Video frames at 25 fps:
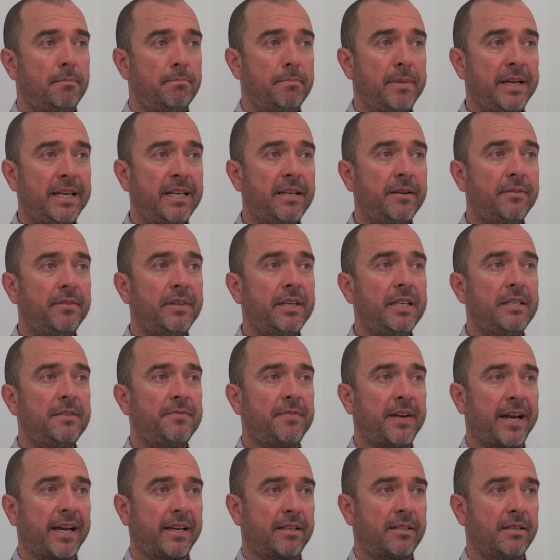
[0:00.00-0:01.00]
Many of these
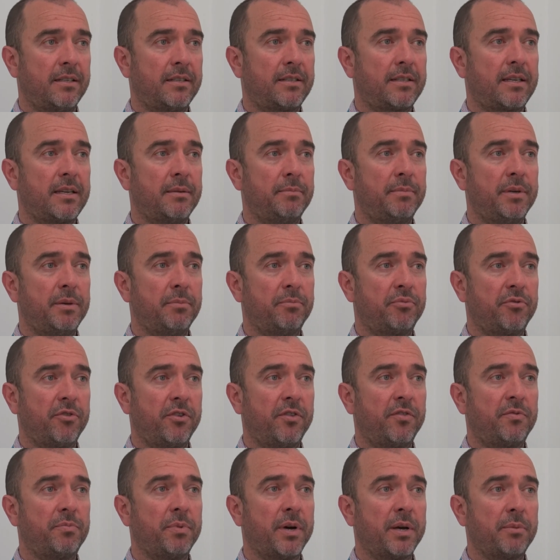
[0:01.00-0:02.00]
factors can be
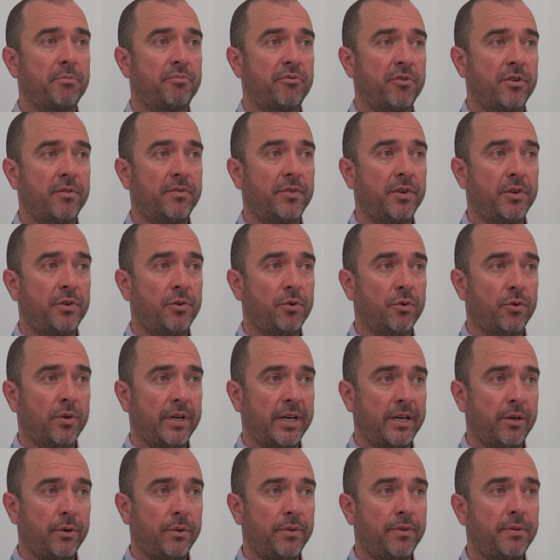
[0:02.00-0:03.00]
improved by improving your
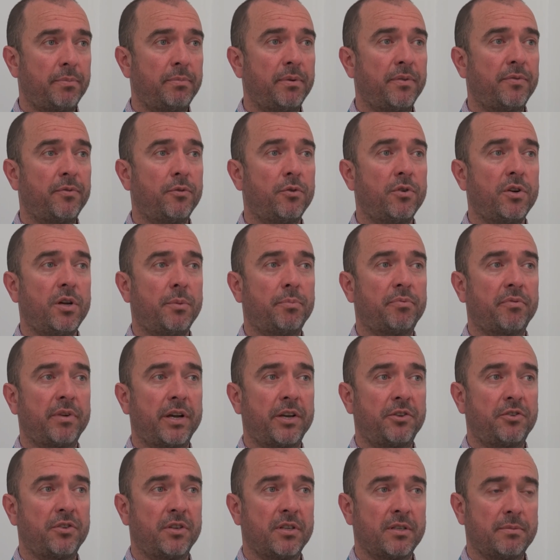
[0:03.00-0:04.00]
health before an
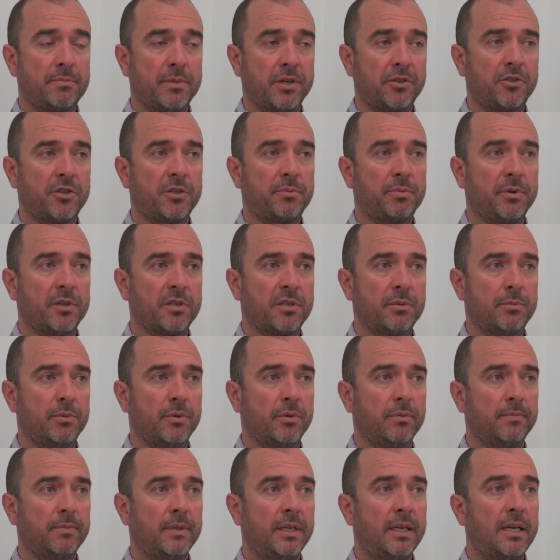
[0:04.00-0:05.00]
operation as much as possible,